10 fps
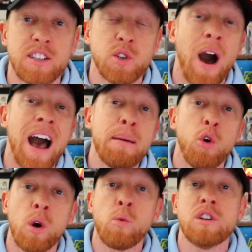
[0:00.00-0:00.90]
So I'm
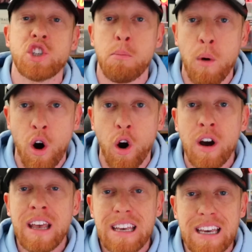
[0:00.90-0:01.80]
going with Jamal
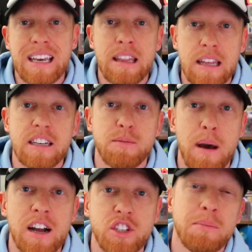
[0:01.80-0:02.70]
in this
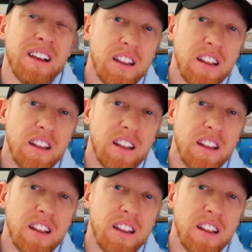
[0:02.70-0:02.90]
matchup.